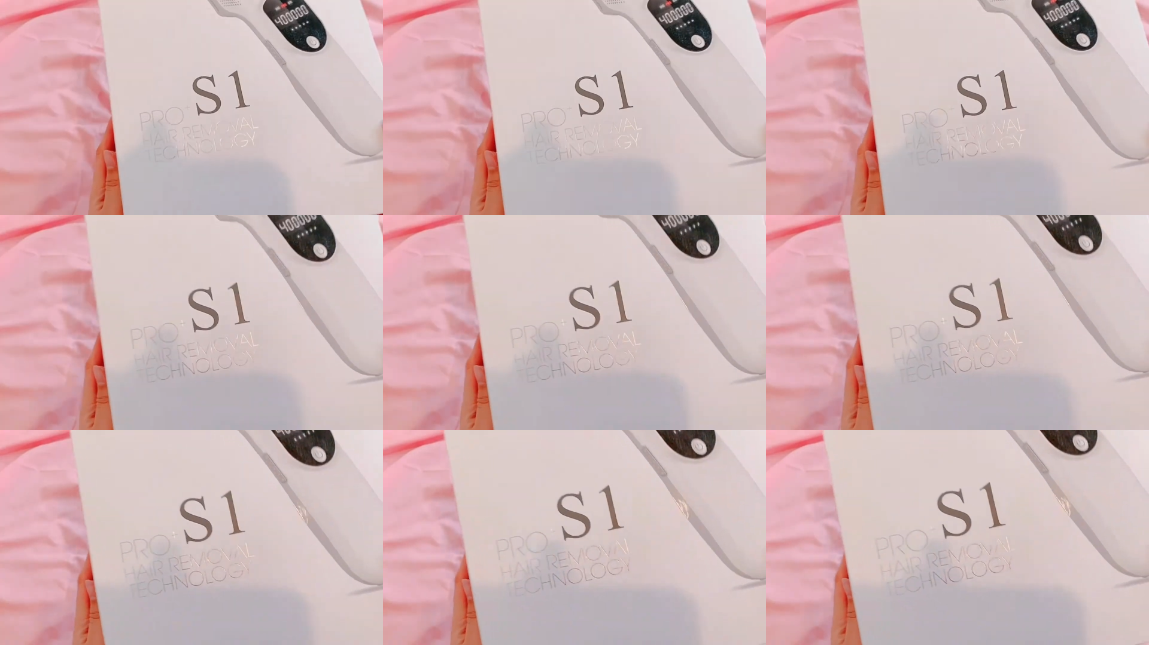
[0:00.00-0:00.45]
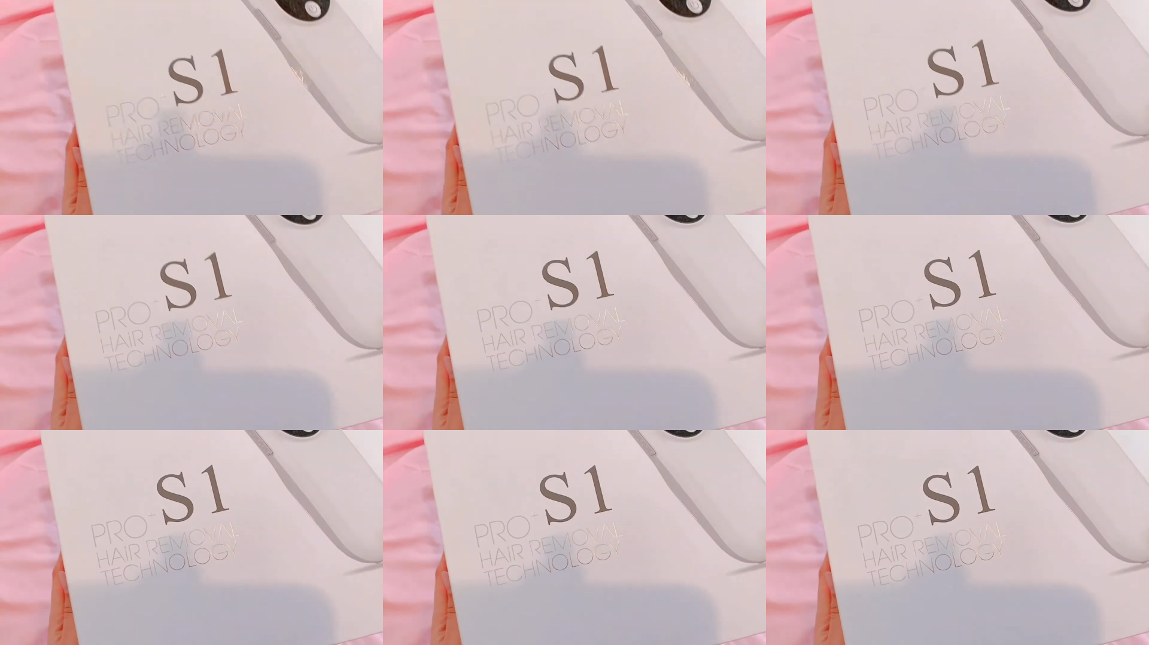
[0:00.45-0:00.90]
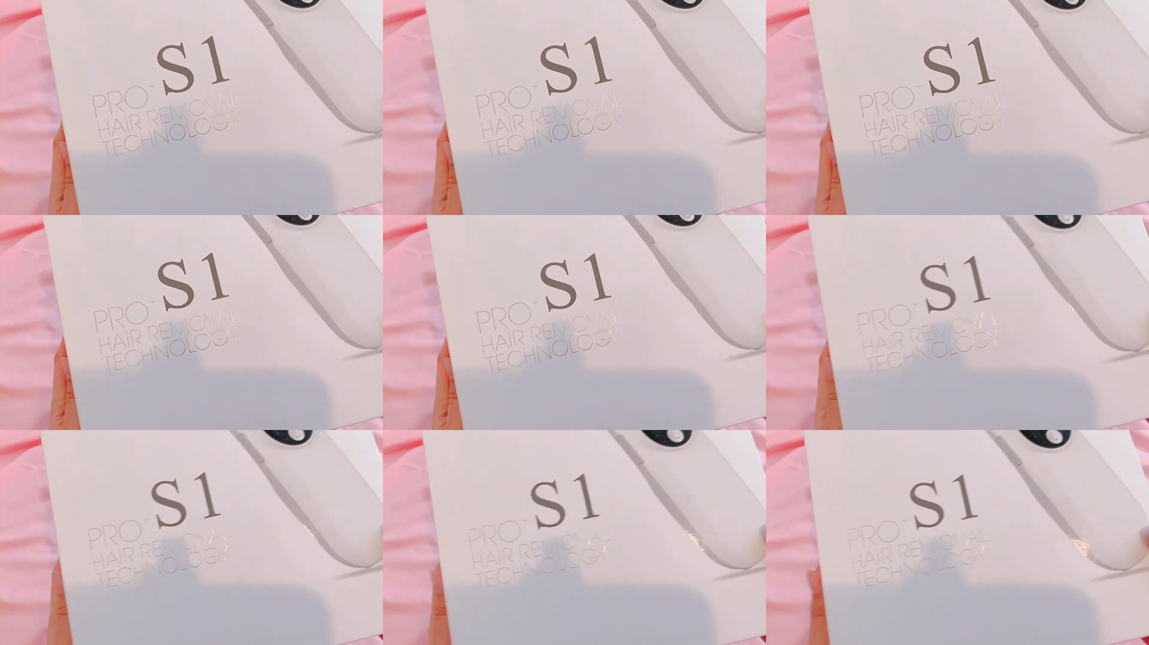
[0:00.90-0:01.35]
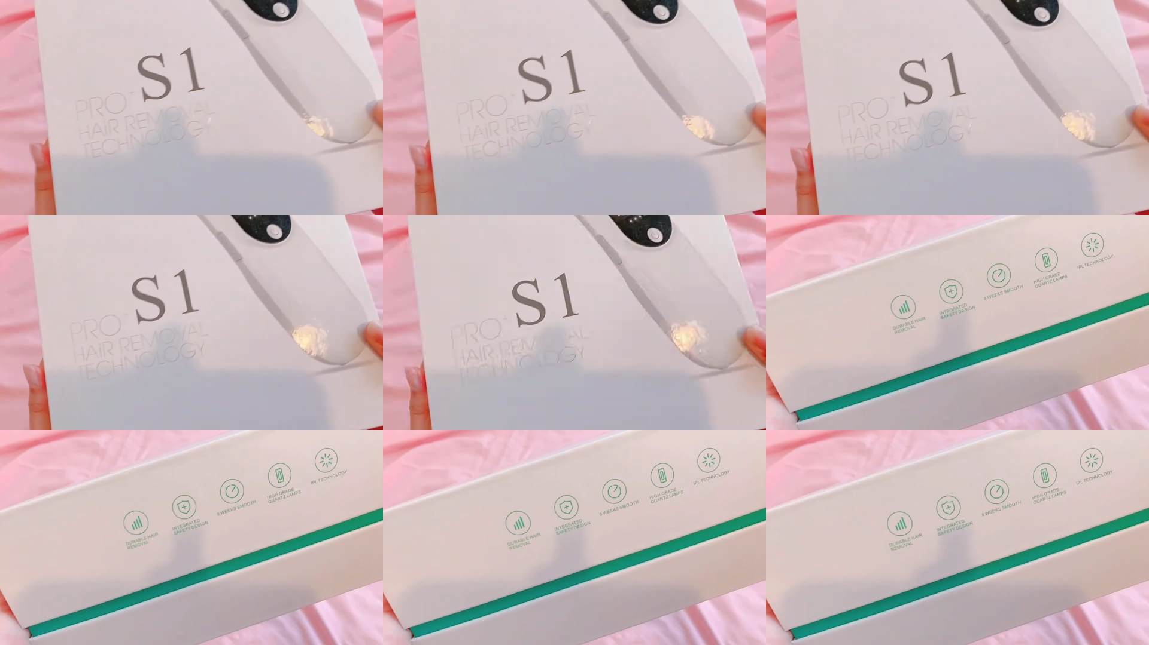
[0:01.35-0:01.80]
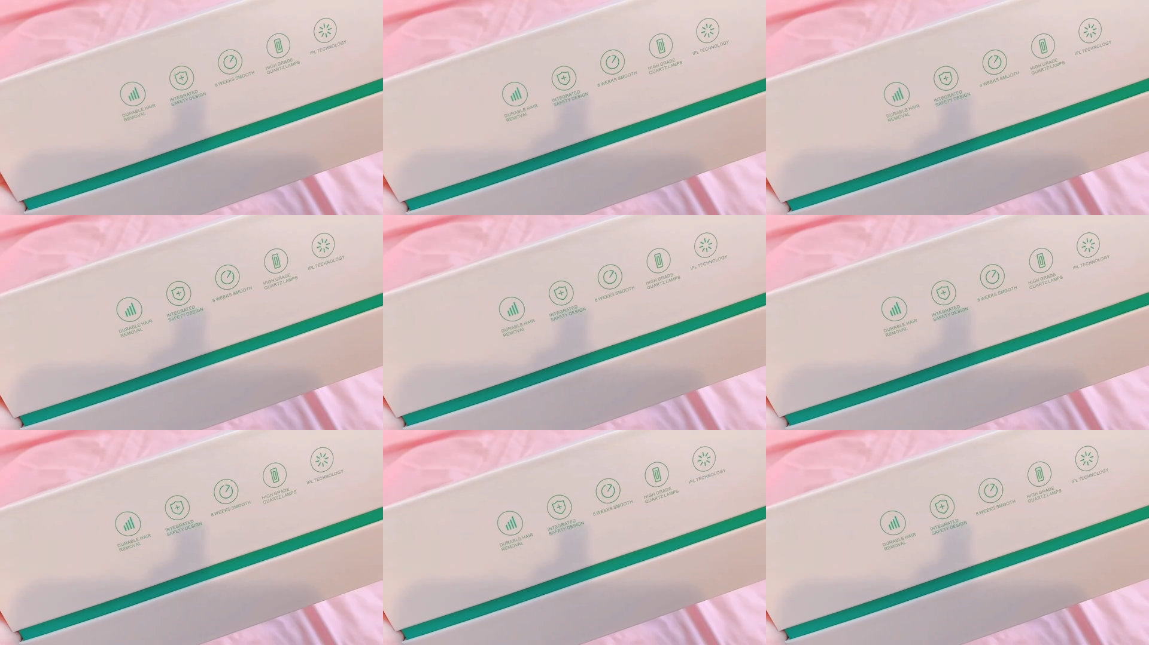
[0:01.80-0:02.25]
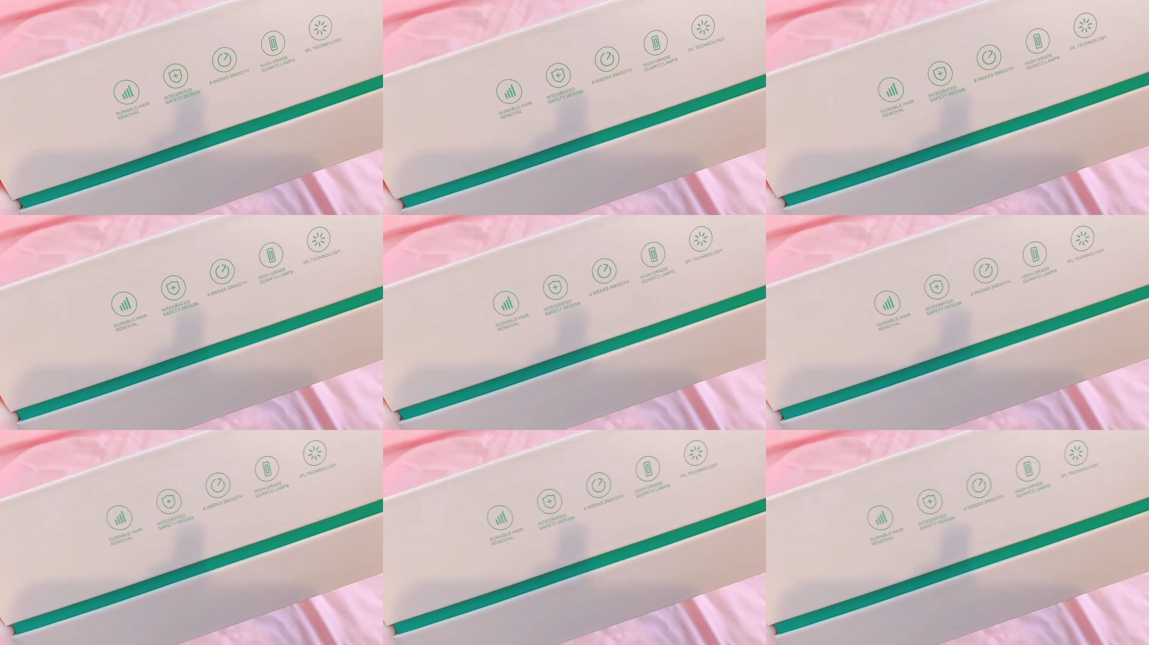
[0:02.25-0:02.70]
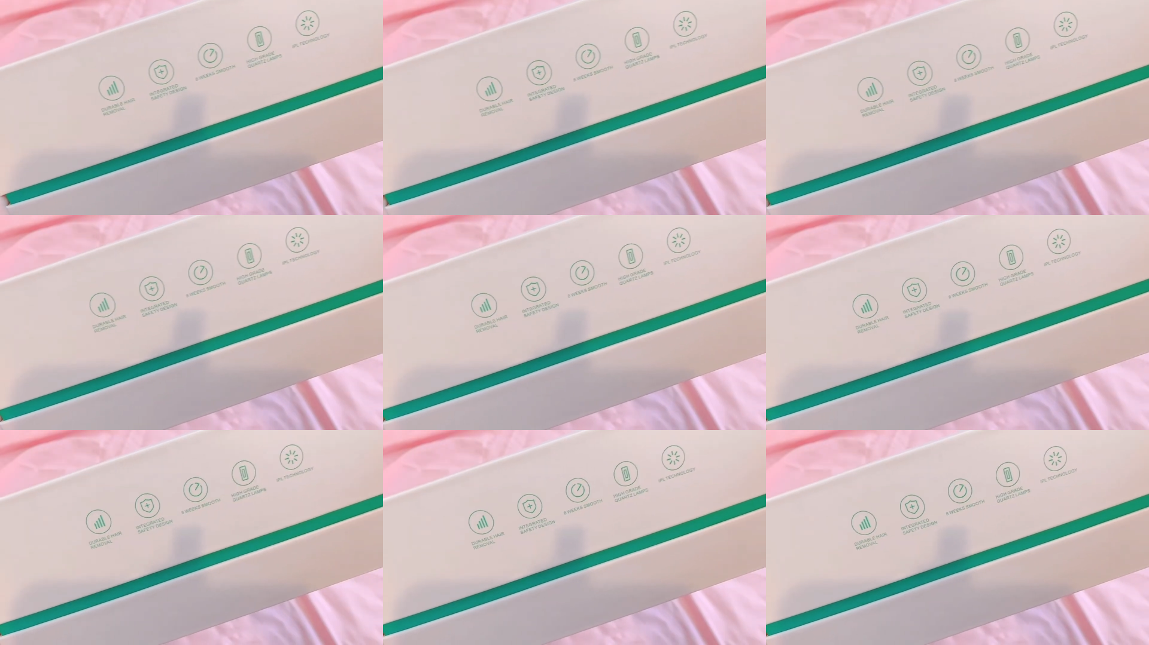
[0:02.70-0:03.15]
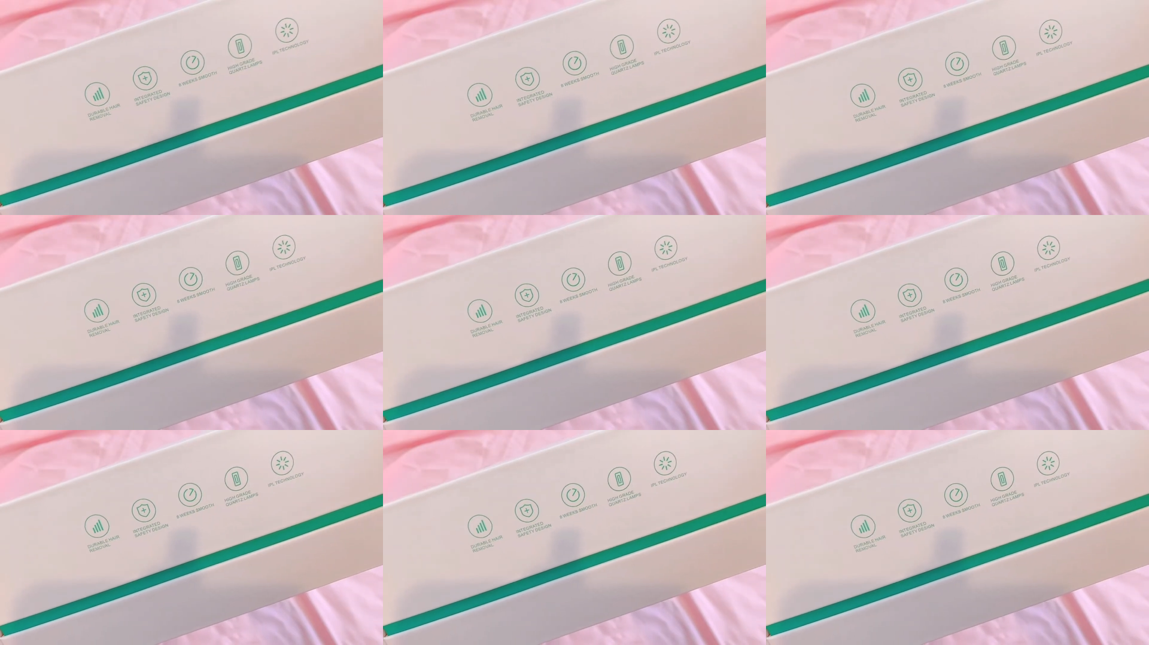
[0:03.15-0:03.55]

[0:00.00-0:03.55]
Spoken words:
No face is visible, so there are no lips to read.